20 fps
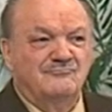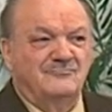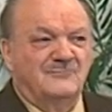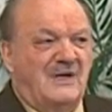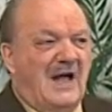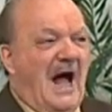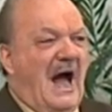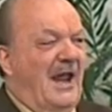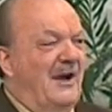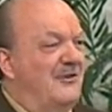
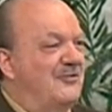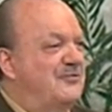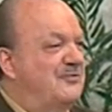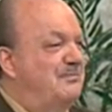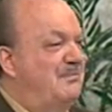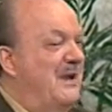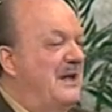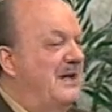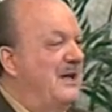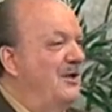God is
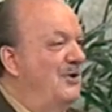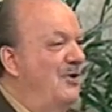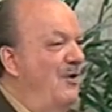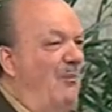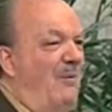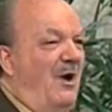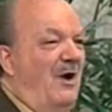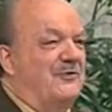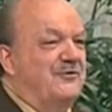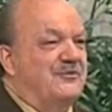speaking
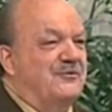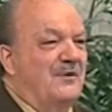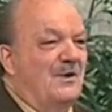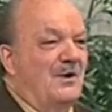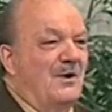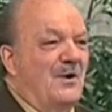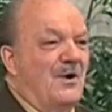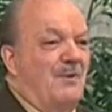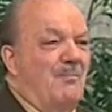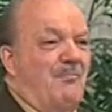to us
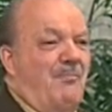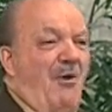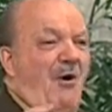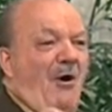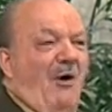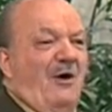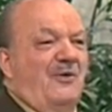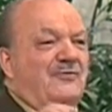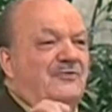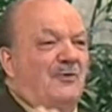
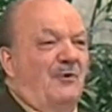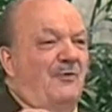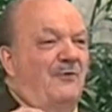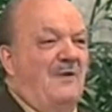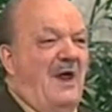partial